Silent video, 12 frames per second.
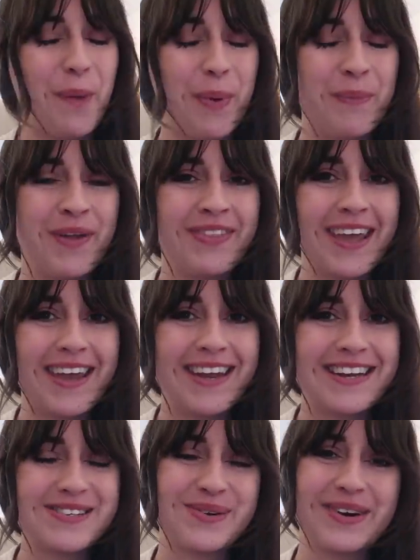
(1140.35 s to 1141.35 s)
Happy Monday.
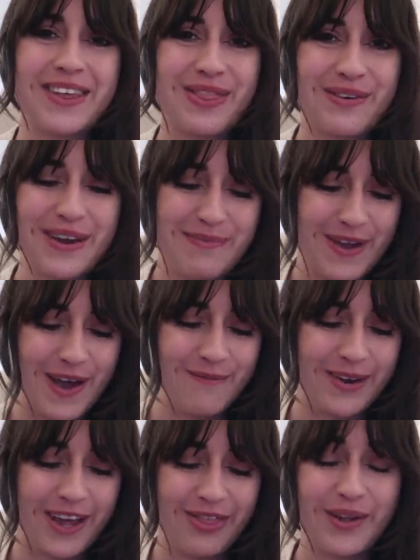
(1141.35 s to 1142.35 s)
It is already 3
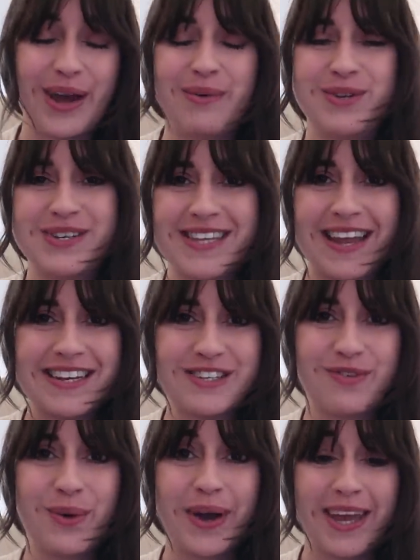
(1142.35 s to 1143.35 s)
p.m. but I thought I would just end
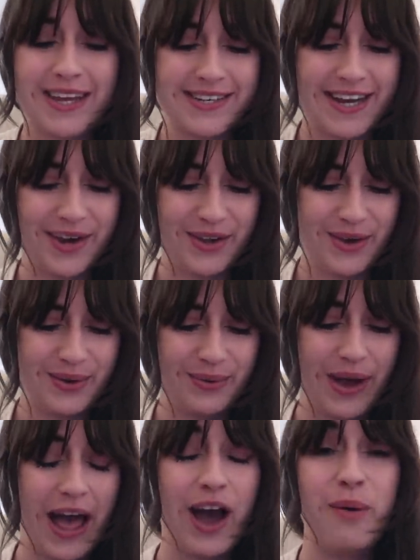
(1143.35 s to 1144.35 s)
this vlog here and tell
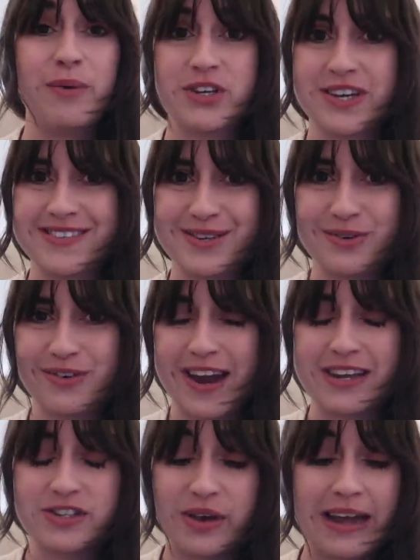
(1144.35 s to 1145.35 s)
you how much I still read.